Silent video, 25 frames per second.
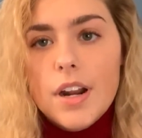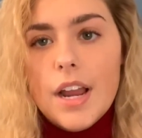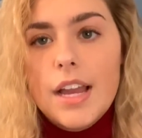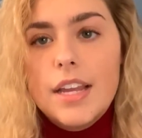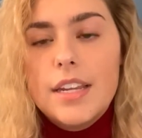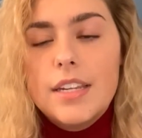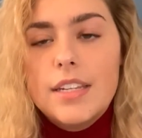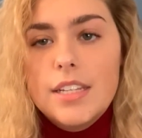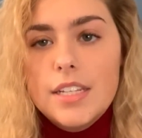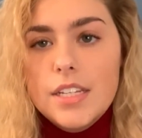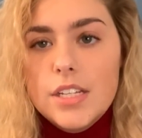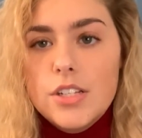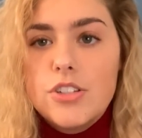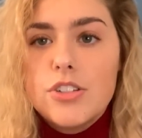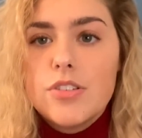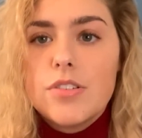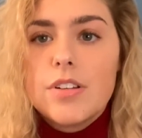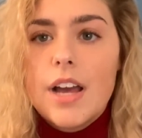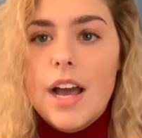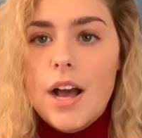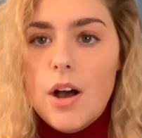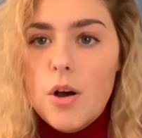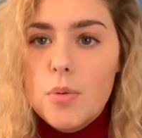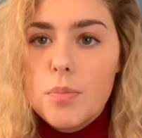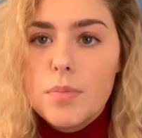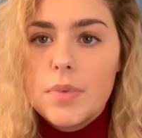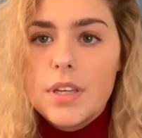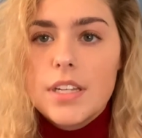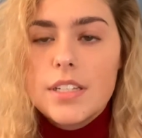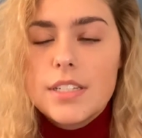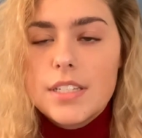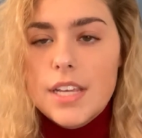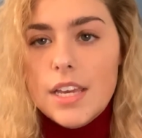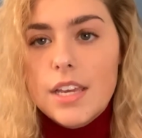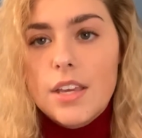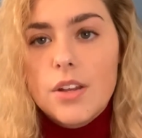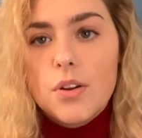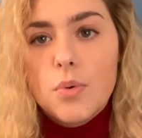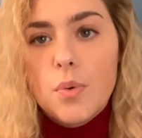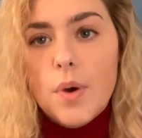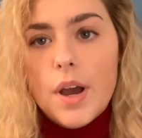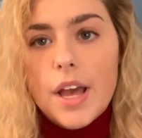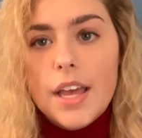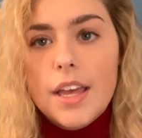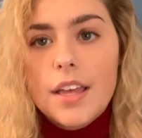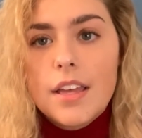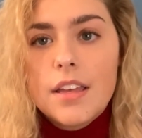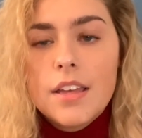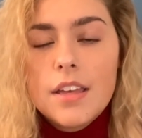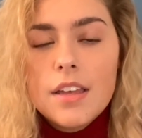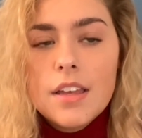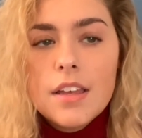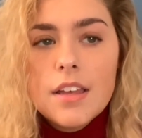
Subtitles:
I need you to help me and take it away.